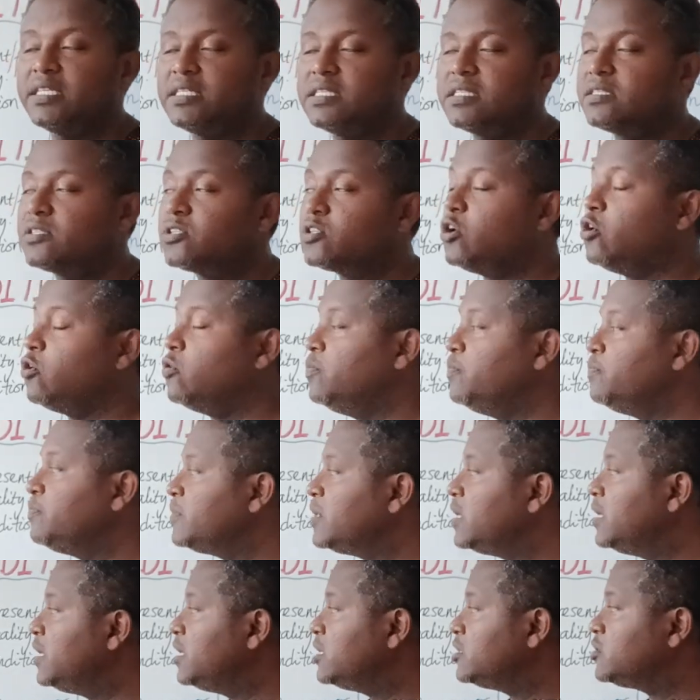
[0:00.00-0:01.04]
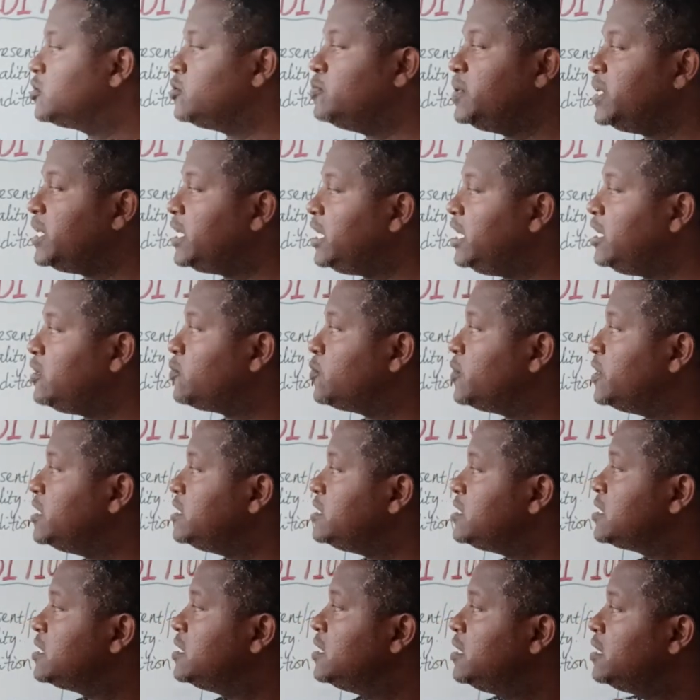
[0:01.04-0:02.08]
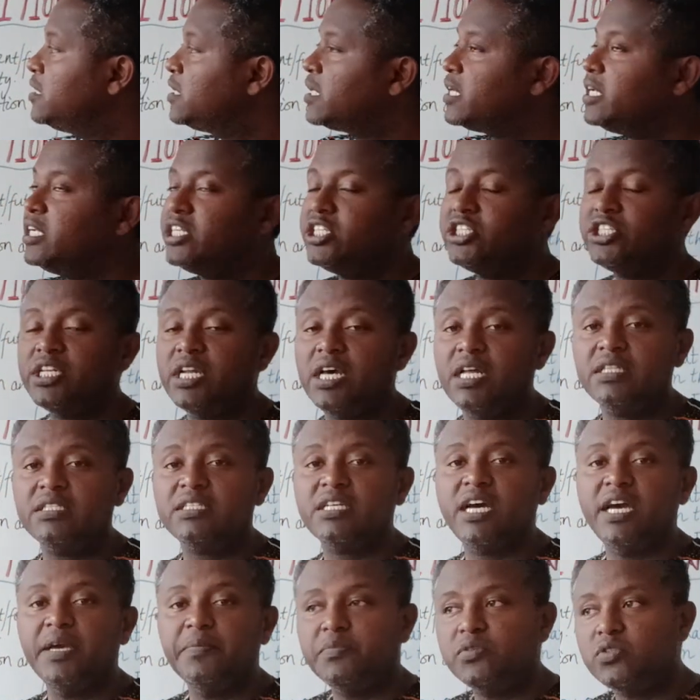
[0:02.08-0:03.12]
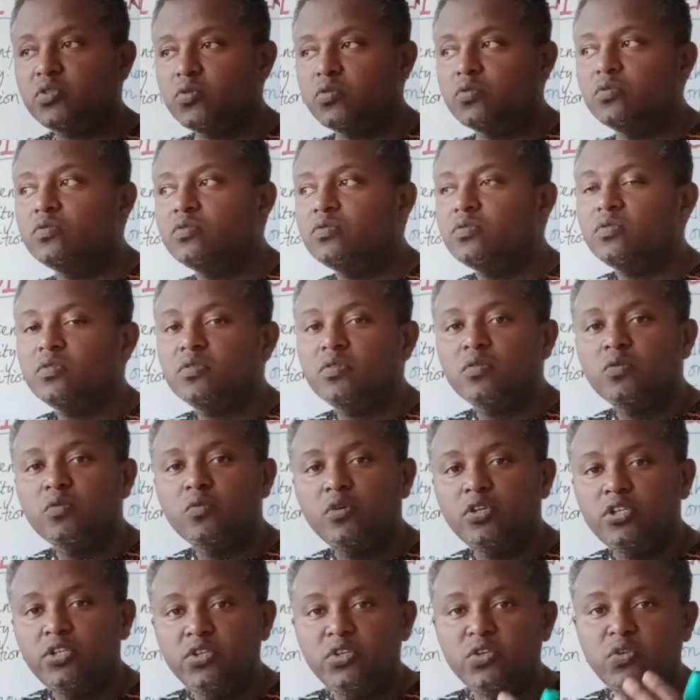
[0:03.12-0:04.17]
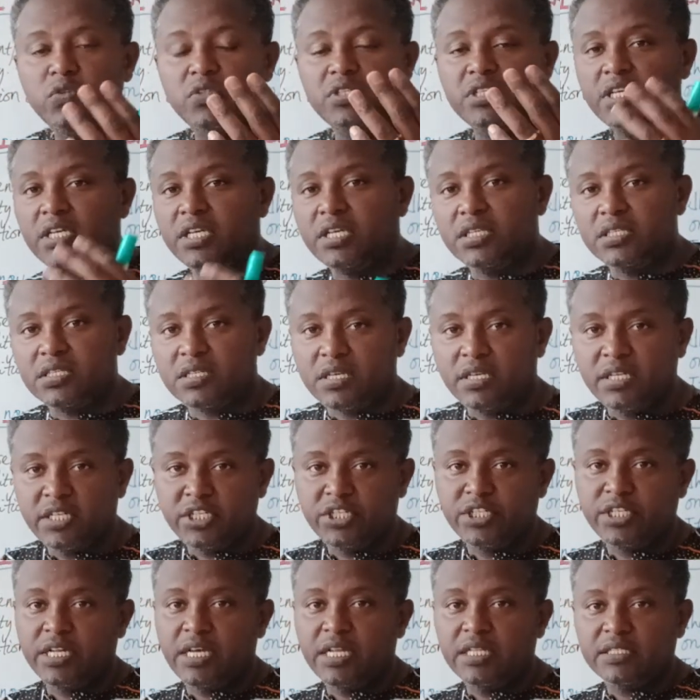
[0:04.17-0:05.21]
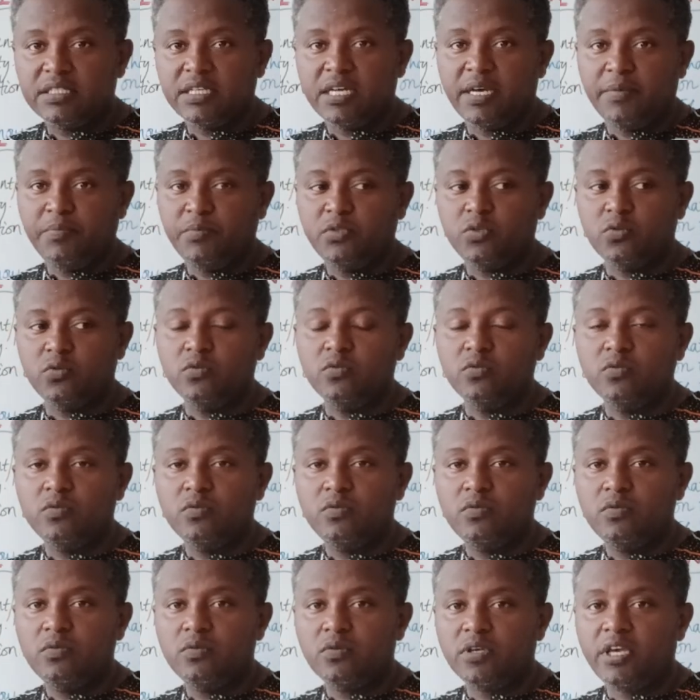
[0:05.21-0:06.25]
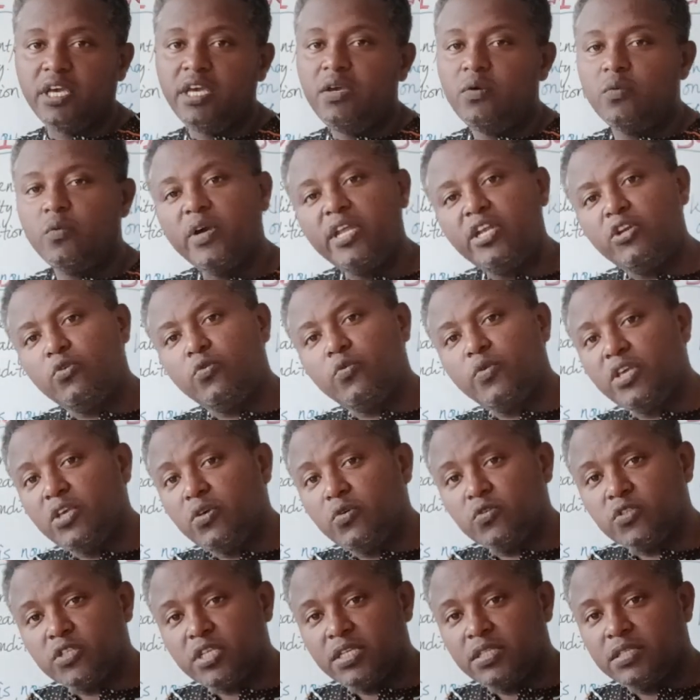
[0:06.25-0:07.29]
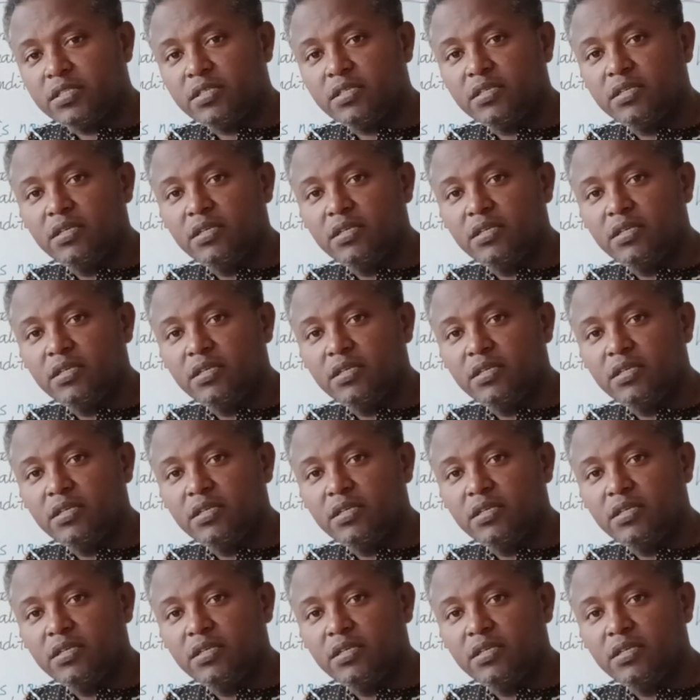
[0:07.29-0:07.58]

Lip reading: So to begin with, conditional type 2, what do you think is conditional type 2? When do we use it?